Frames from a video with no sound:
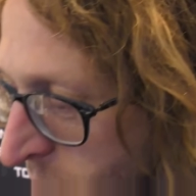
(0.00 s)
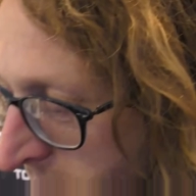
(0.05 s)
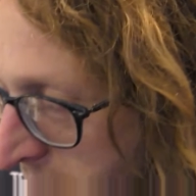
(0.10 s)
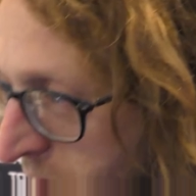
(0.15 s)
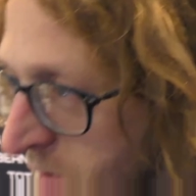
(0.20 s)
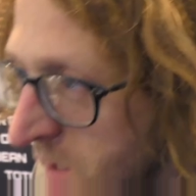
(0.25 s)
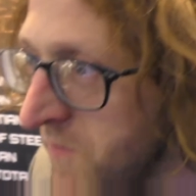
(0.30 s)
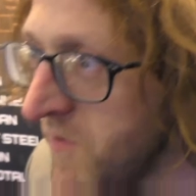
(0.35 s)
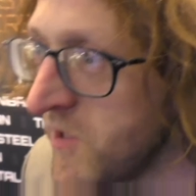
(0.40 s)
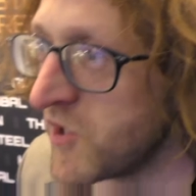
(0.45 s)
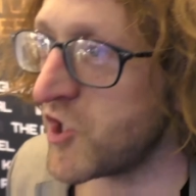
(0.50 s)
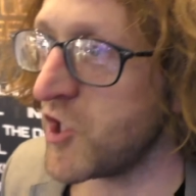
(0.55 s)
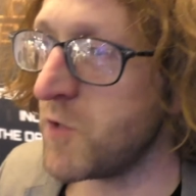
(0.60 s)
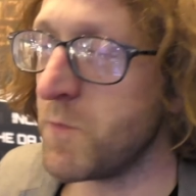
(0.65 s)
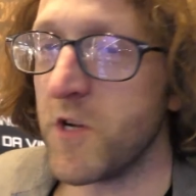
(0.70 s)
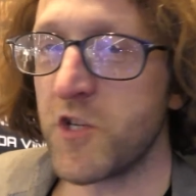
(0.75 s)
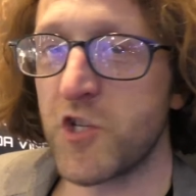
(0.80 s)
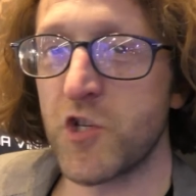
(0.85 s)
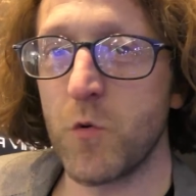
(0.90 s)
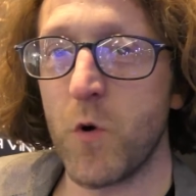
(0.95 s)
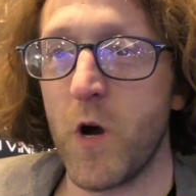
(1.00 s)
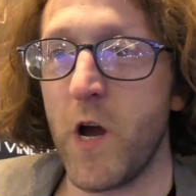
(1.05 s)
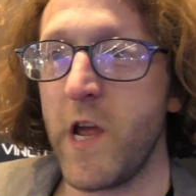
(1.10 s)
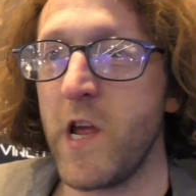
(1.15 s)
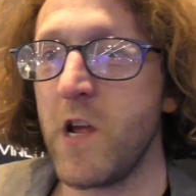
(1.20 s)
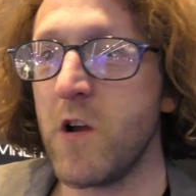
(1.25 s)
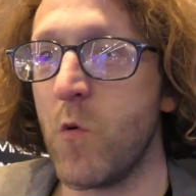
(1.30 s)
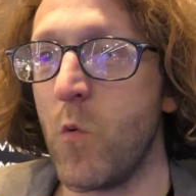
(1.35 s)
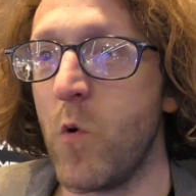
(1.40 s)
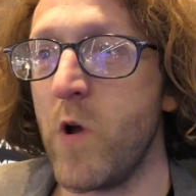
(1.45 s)
Without giving too much
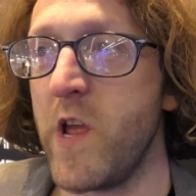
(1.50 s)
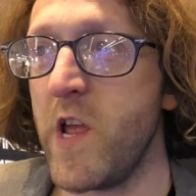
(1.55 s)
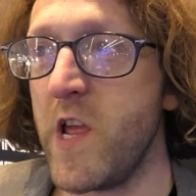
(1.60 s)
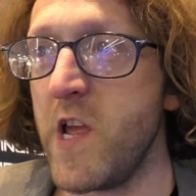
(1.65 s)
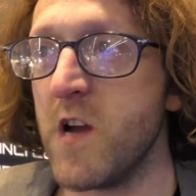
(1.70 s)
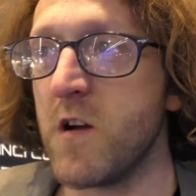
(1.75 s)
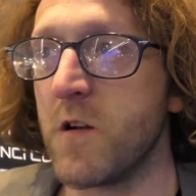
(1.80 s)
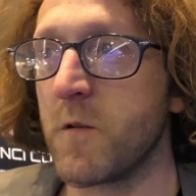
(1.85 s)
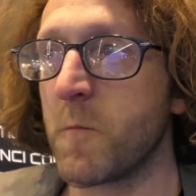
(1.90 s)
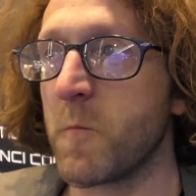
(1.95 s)
away, we